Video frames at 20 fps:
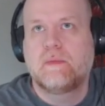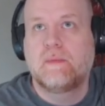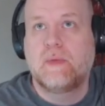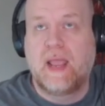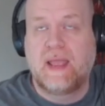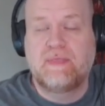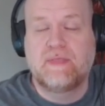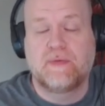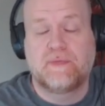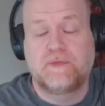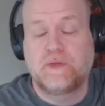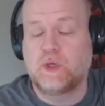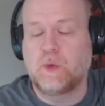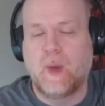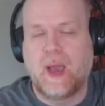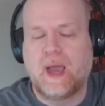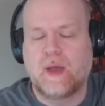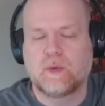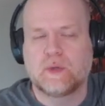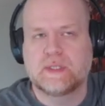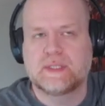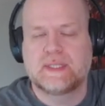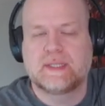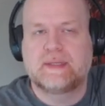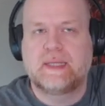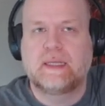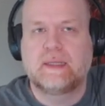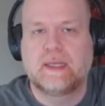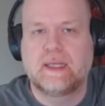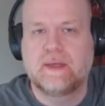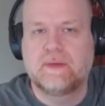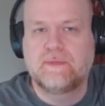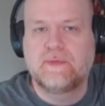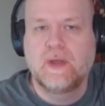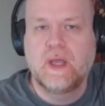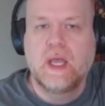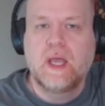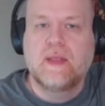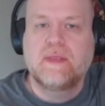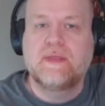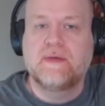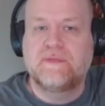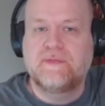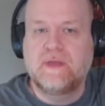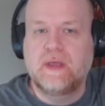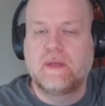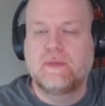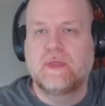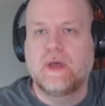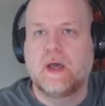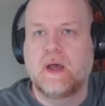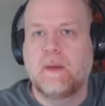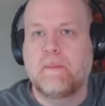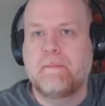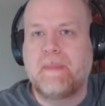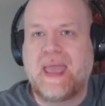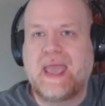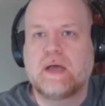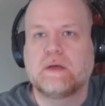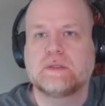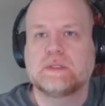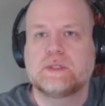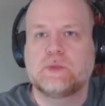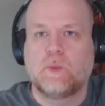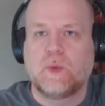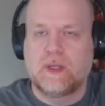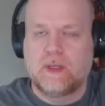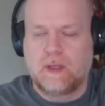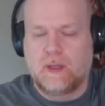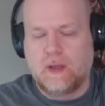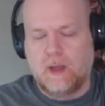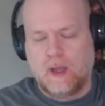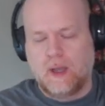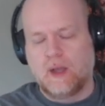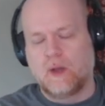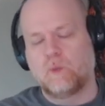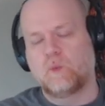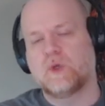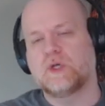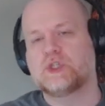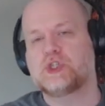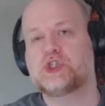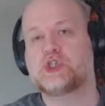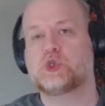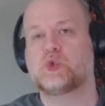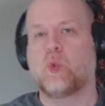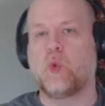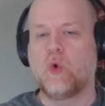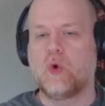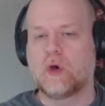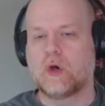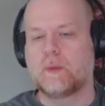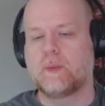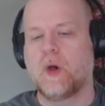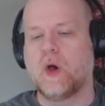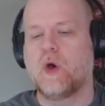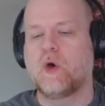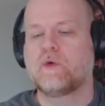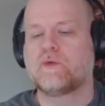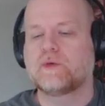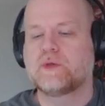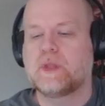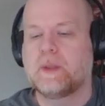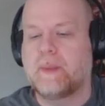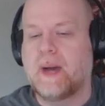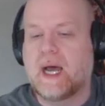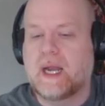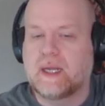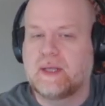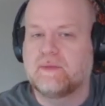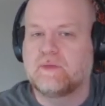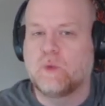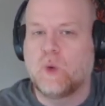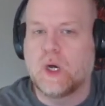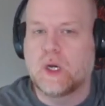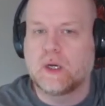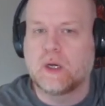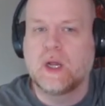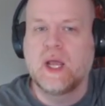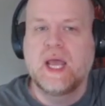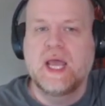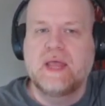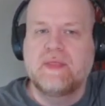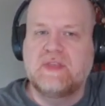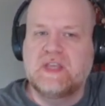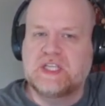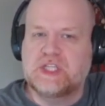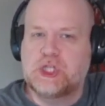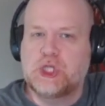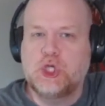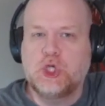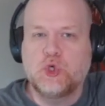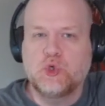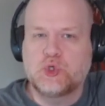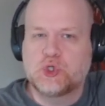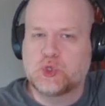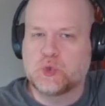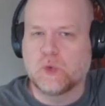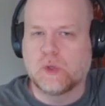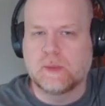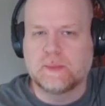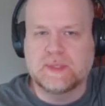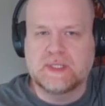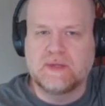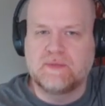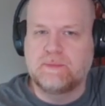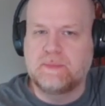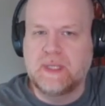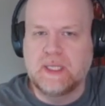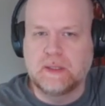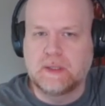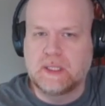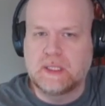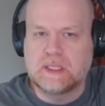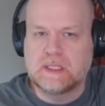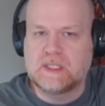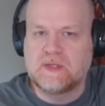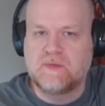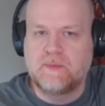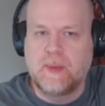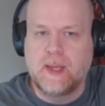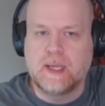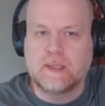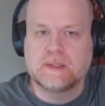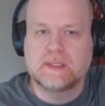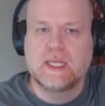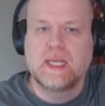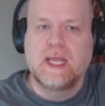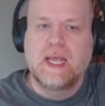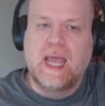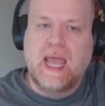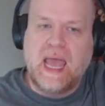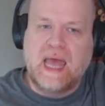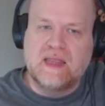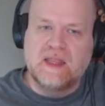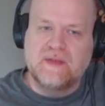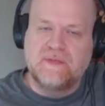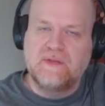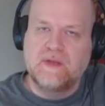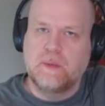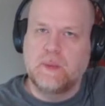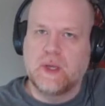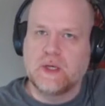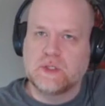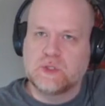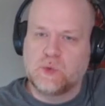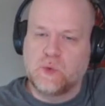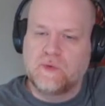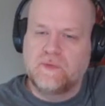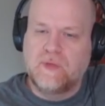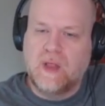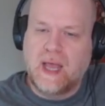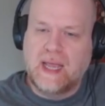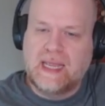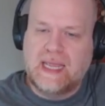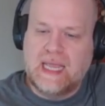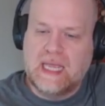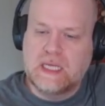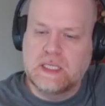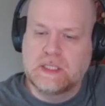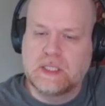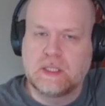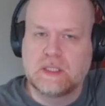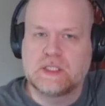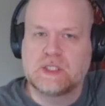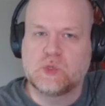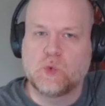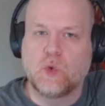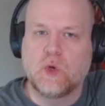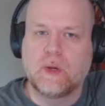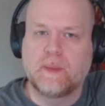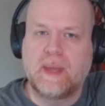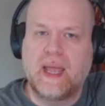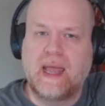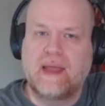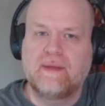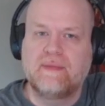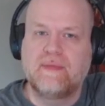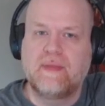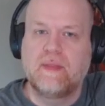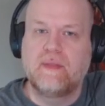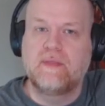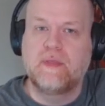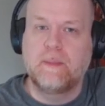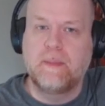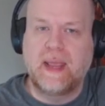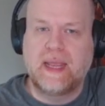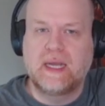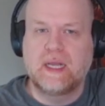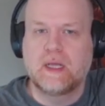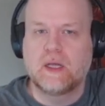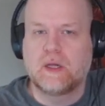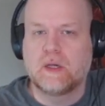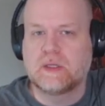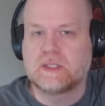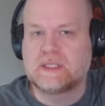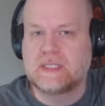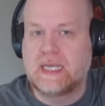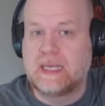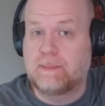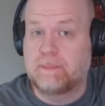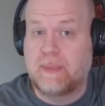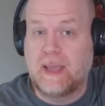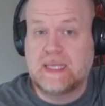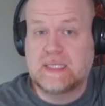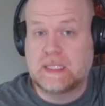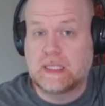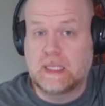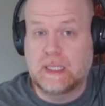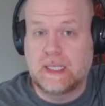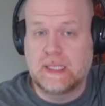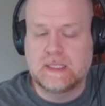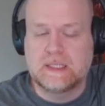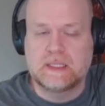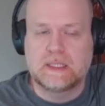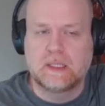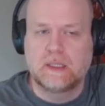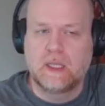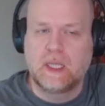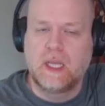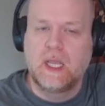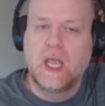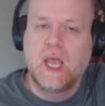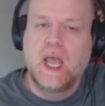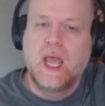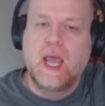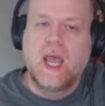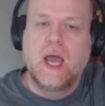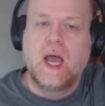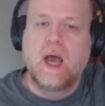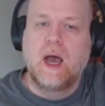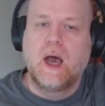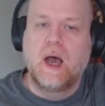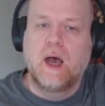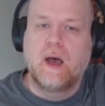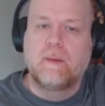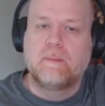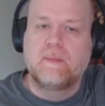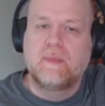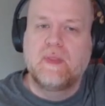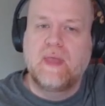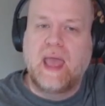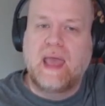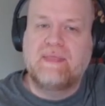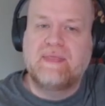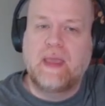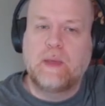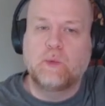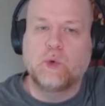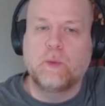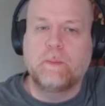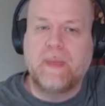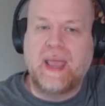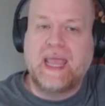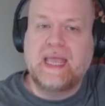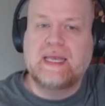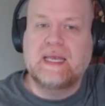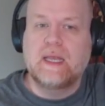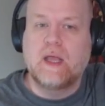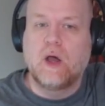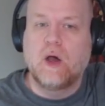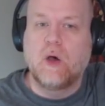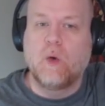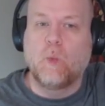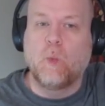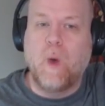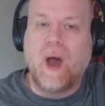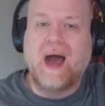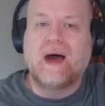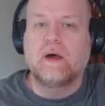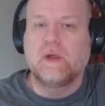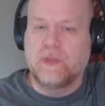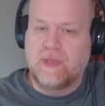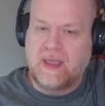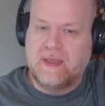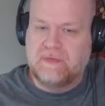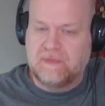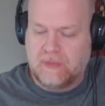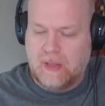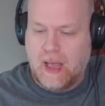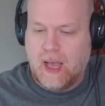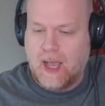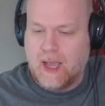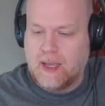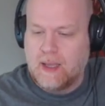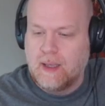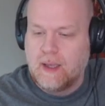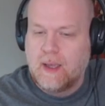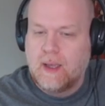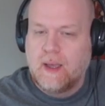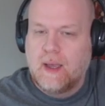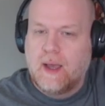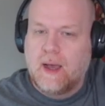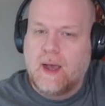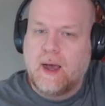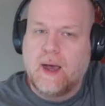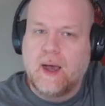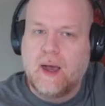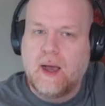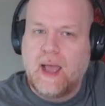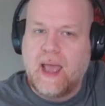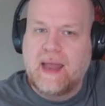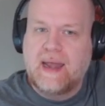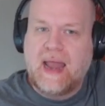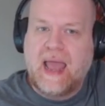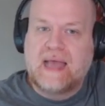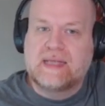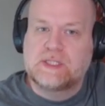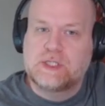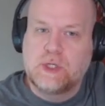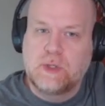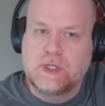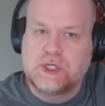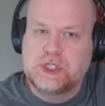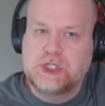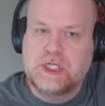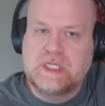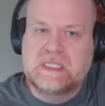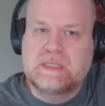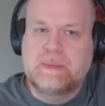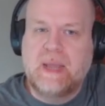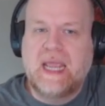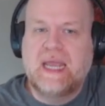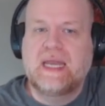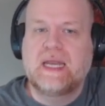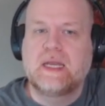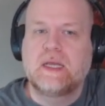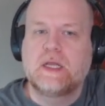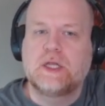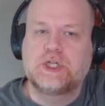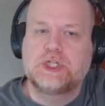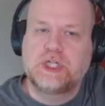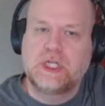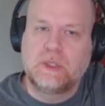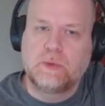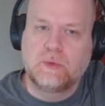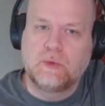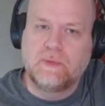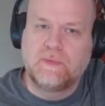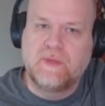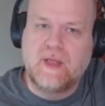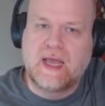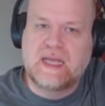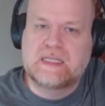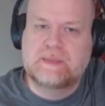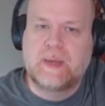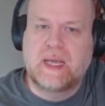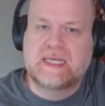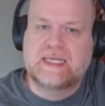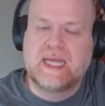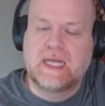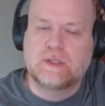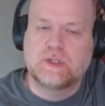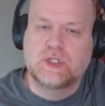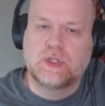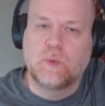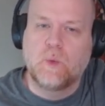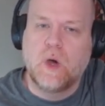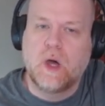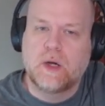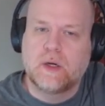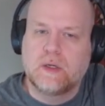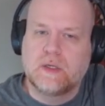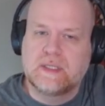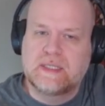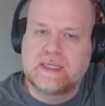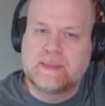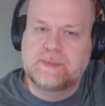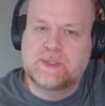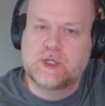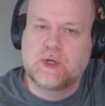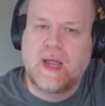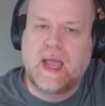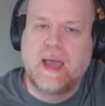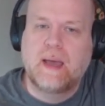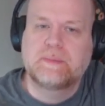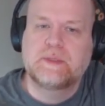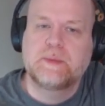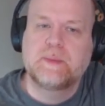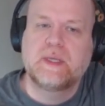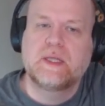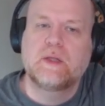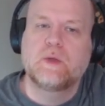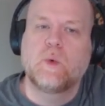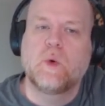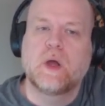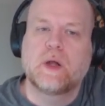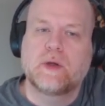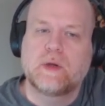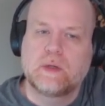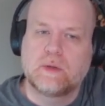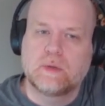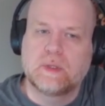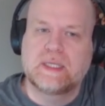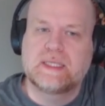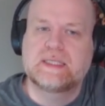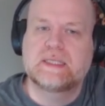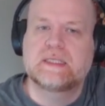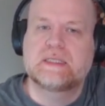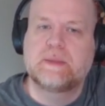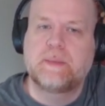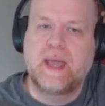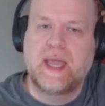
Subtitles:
in the few hours that they live. The males will swarm over the body of water, these huge swarms of millions of males. And the females will fly into the swarm, and the mating occurs basically instantly. And they will mate while they fly. And as soon as she's mated, she flies back down to the water, dips her abdomen in the water, and releases some